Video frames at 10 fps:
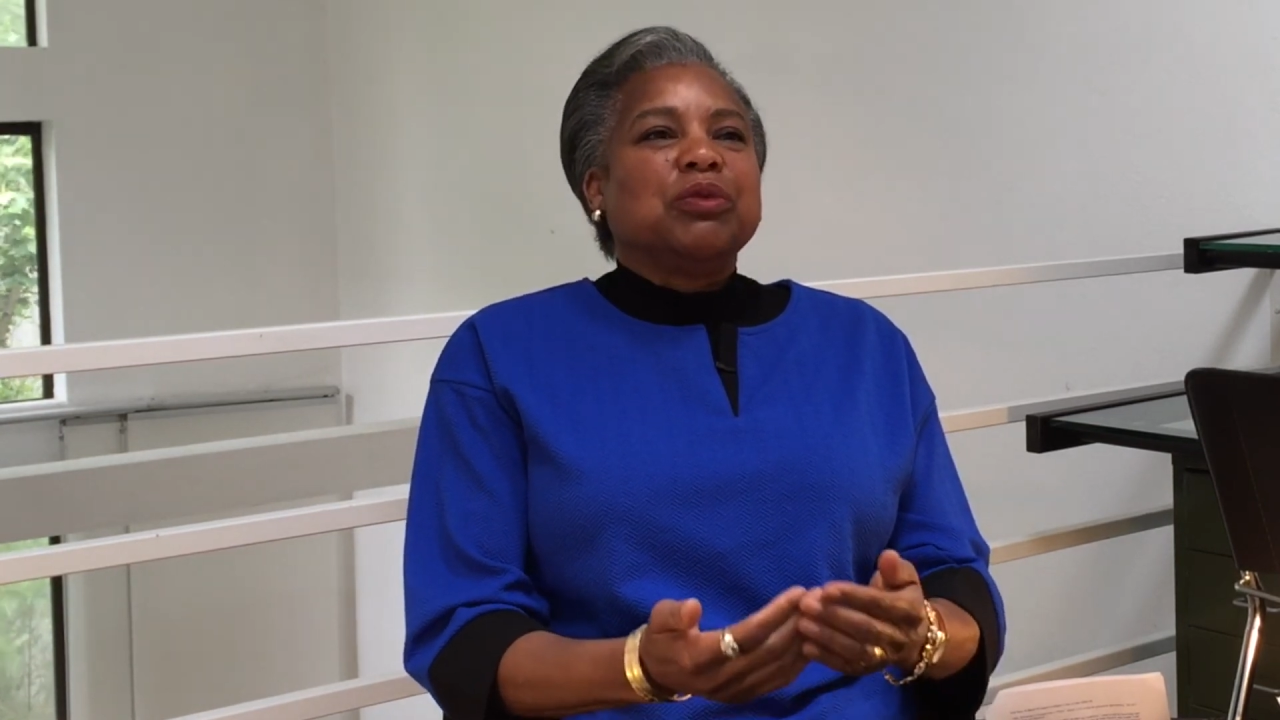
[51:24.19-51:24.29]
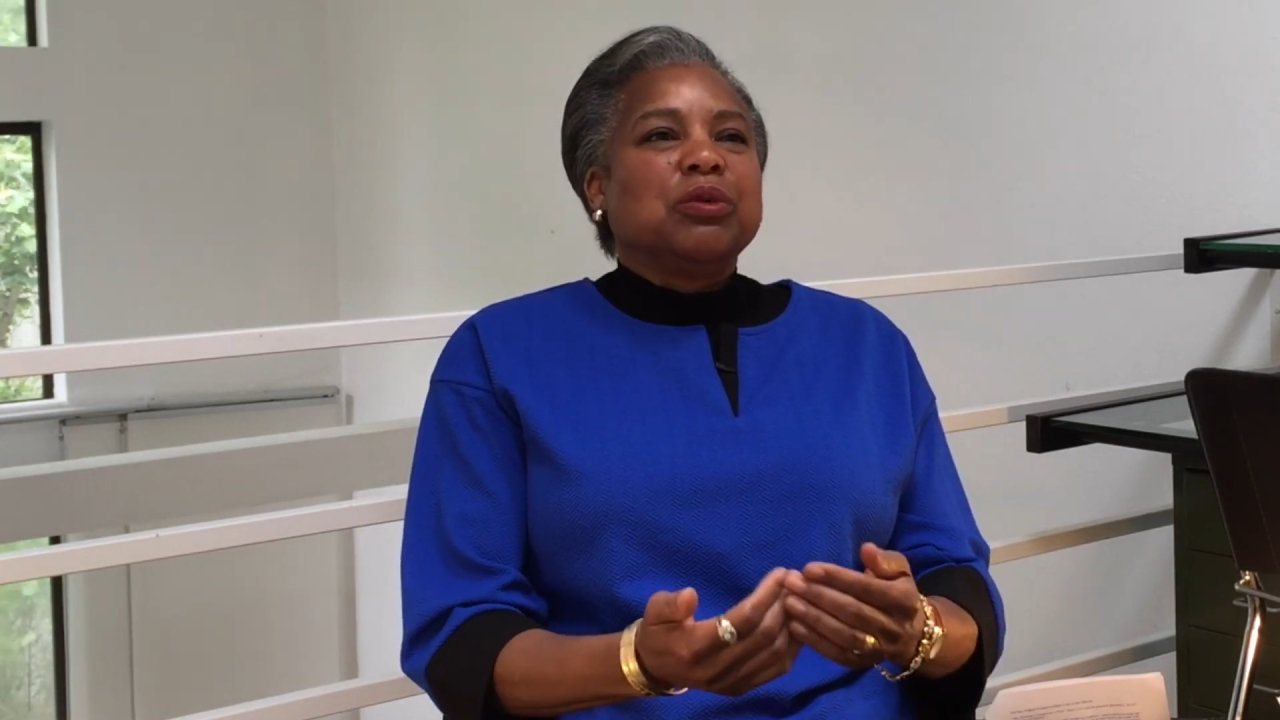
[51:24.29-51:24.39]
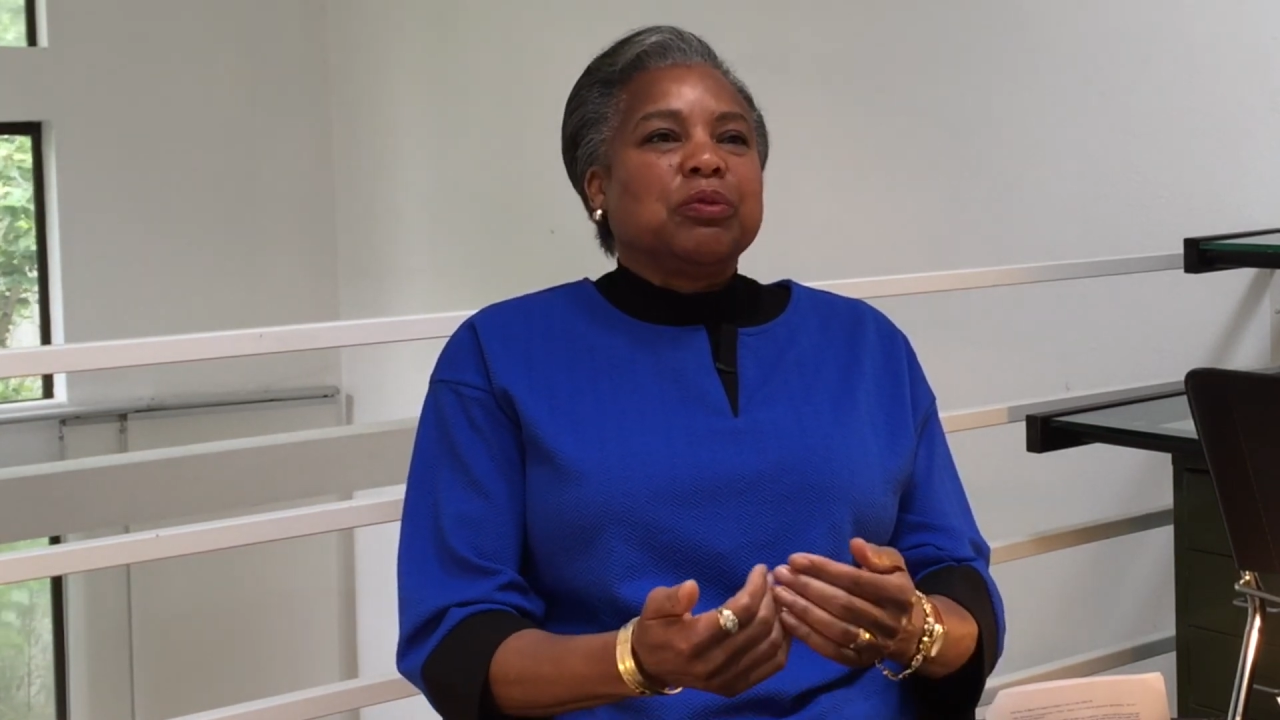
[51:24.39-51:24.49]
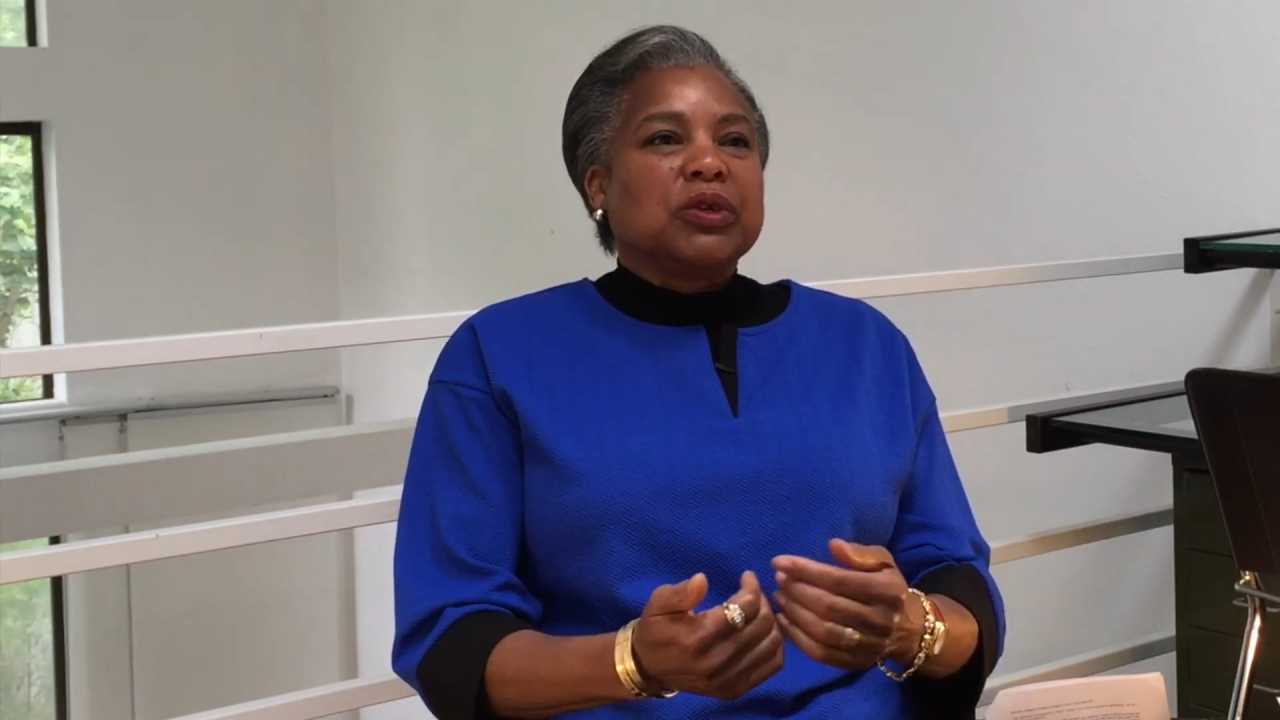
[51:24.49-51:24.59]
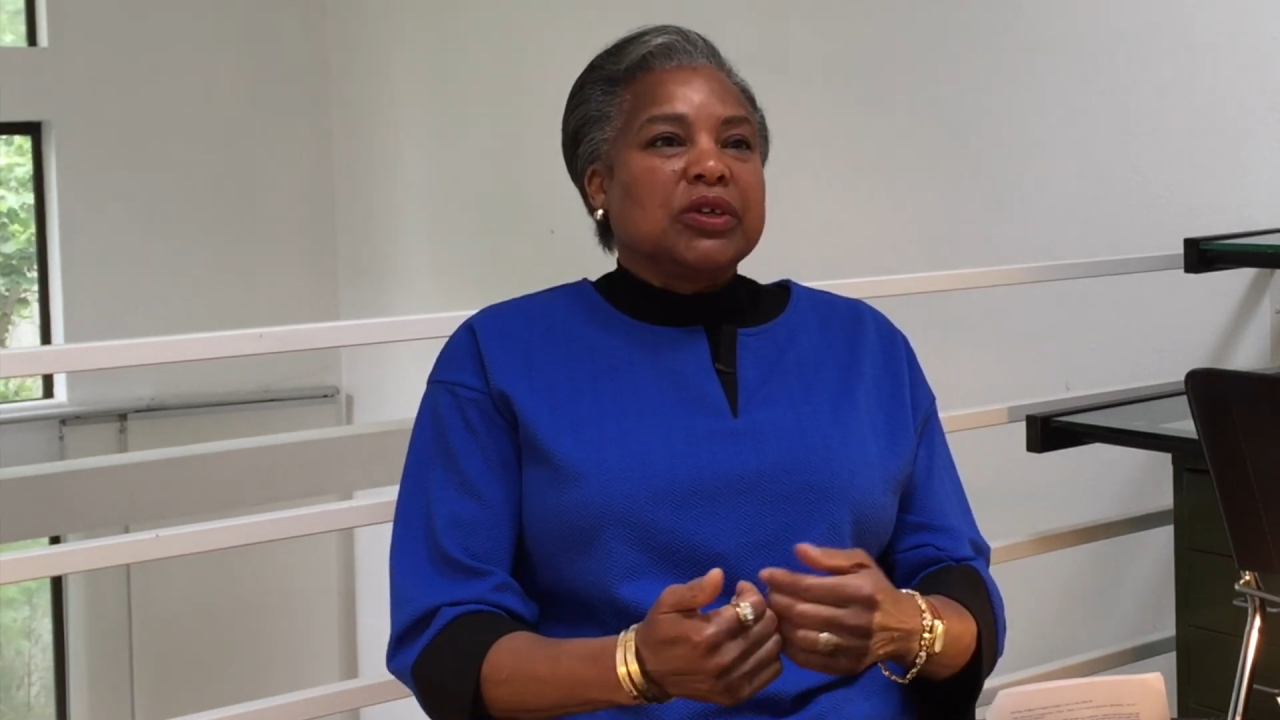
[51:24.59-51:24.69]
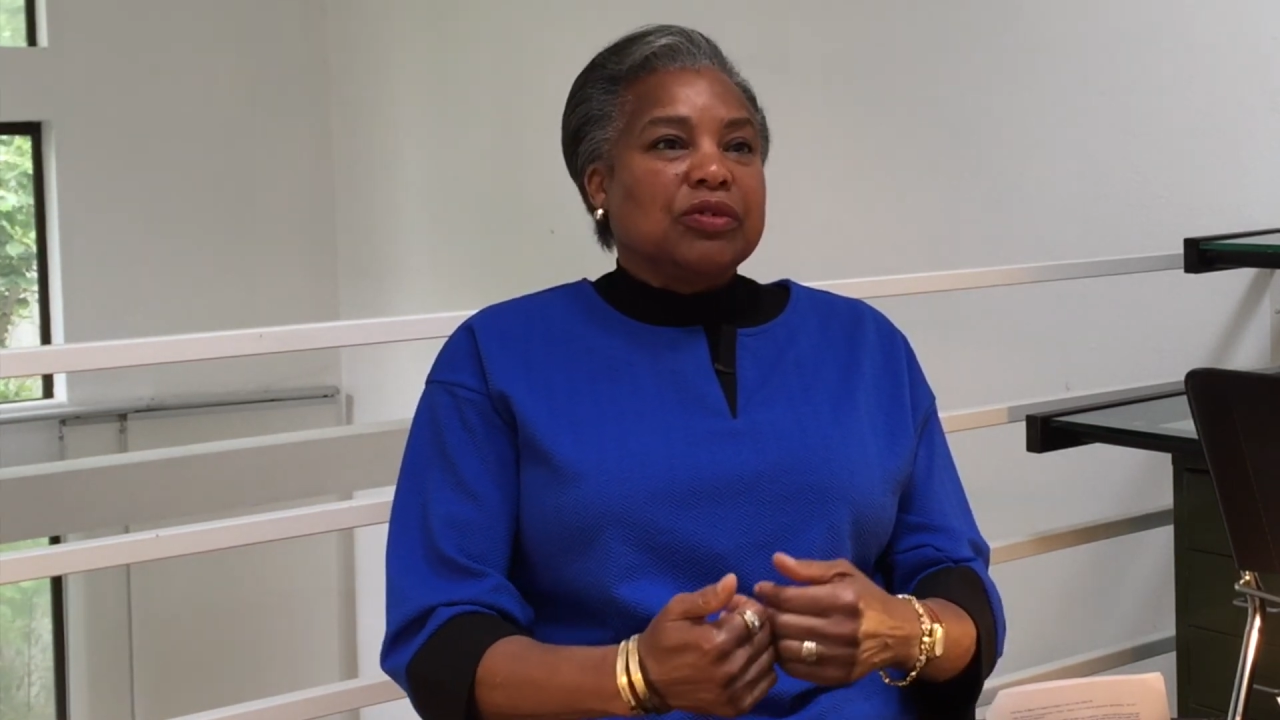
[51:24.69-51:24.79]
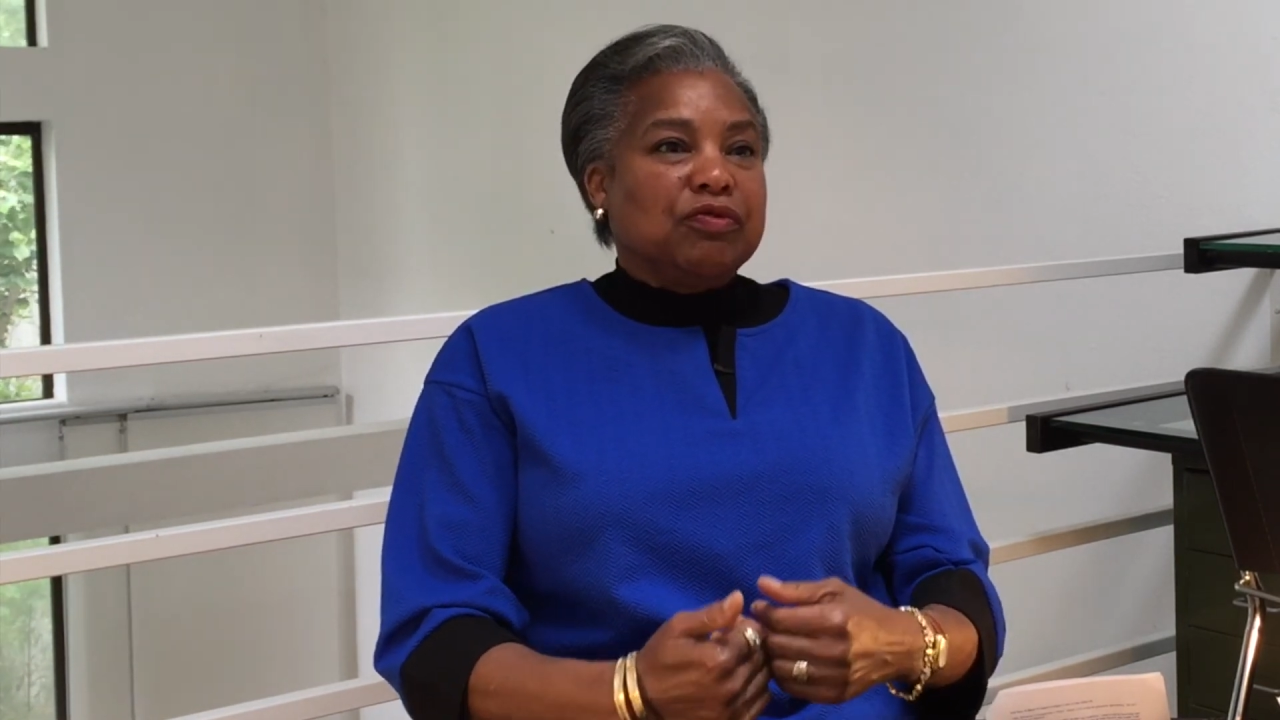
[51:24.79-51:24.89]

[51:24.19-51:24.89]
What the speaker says: people did